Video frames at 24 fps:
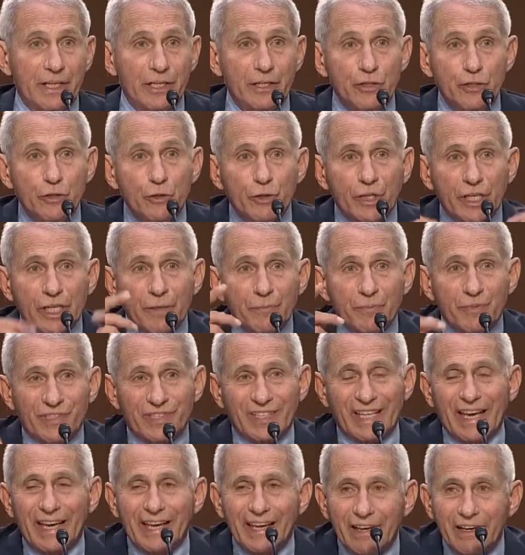And you keep
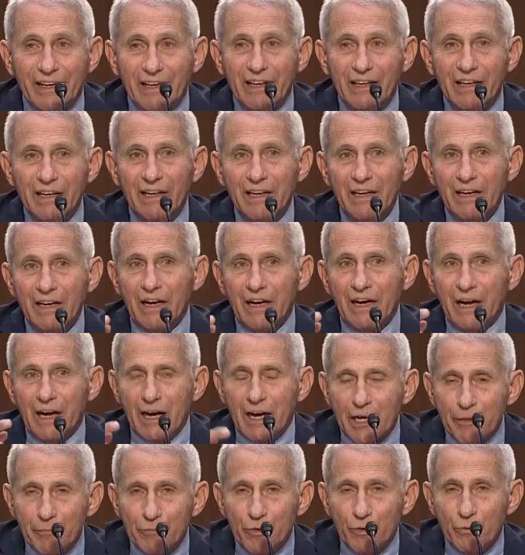saying,
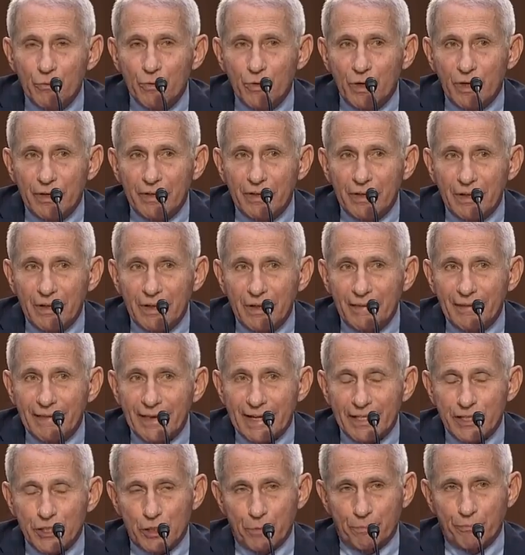I'm the one
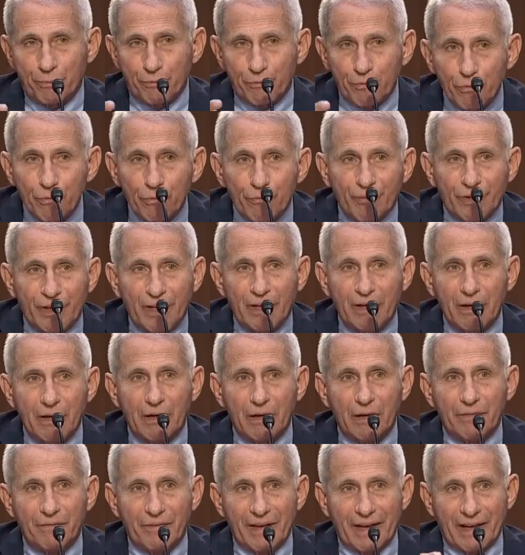that's approving
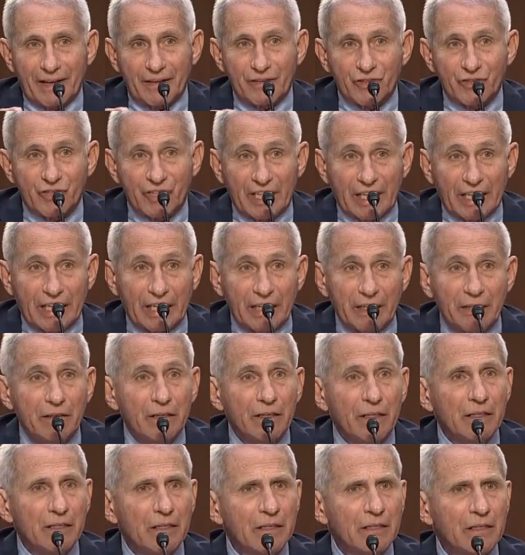a
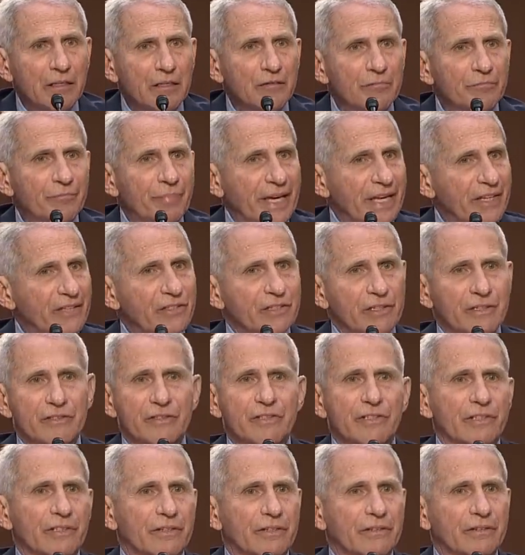vaccine based on
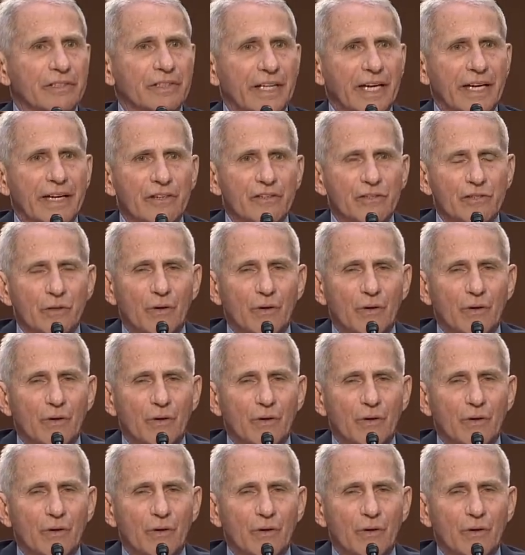certain data.